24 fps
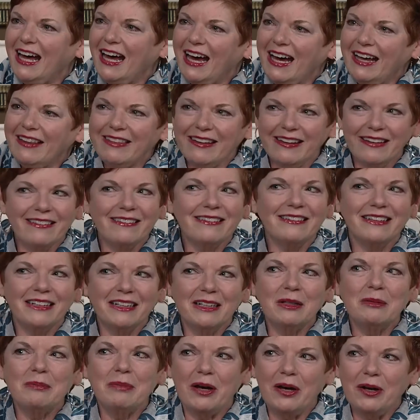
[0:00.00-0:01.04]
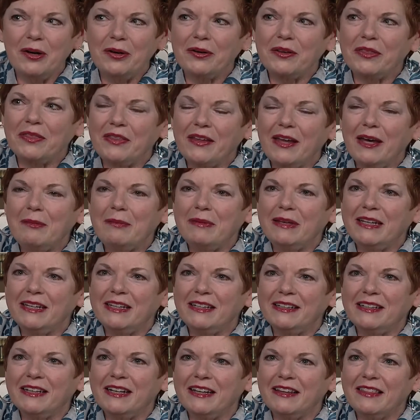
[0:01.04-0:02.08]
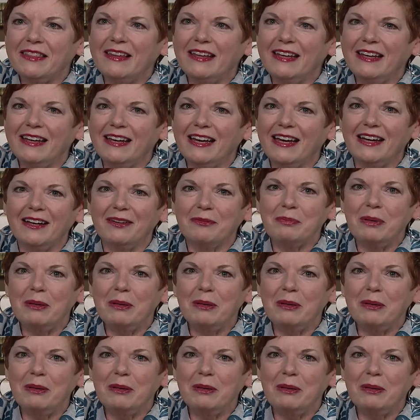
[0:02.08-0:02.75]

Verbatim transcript: I think it's a little of both. I mean, I think uh,